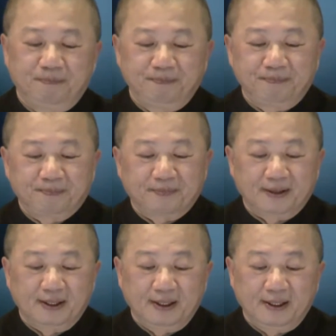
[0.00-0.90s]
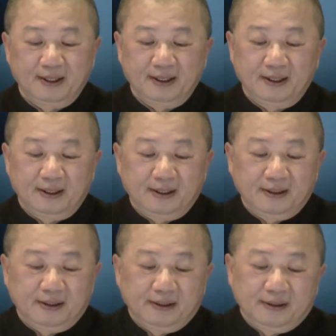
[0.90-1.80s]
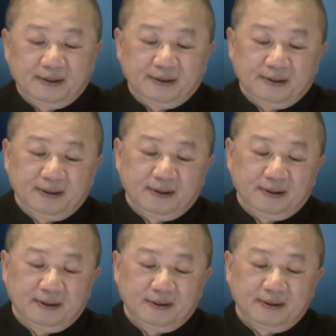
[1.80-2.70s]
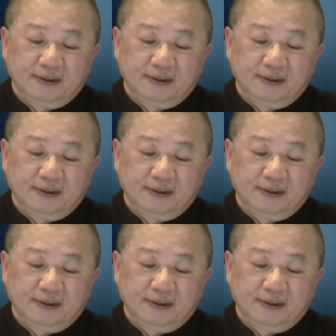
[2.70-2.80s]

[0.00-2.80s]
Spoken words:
[no speech]